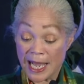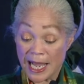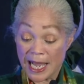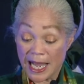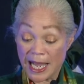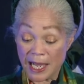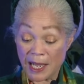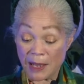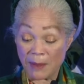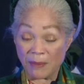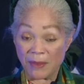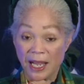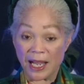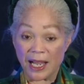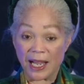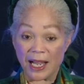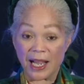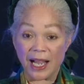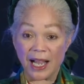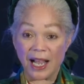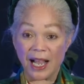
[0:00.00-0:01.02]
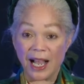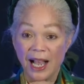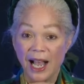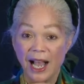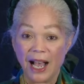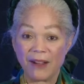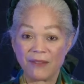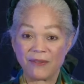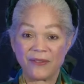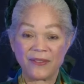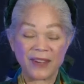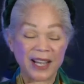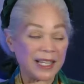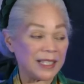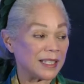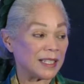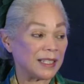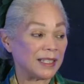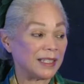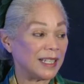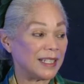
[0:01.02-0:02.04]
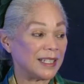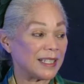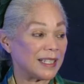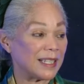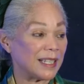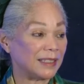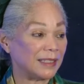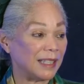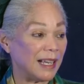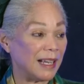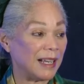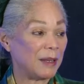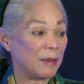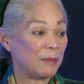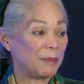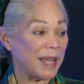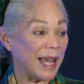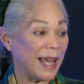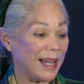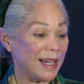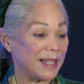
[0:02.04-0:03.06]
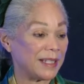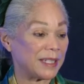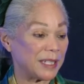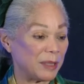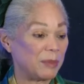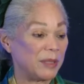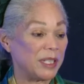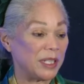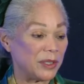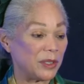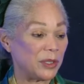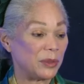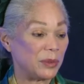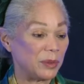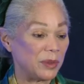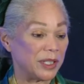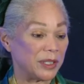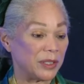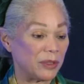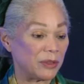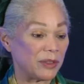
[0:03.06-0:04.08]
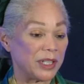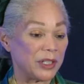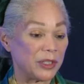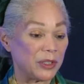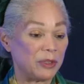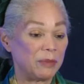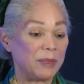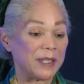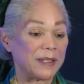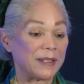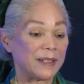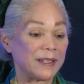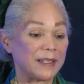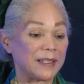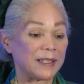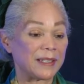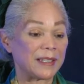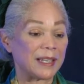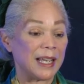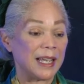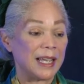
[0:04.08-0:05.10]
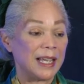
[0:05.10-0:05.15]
Faisal and Salam asked me to address you because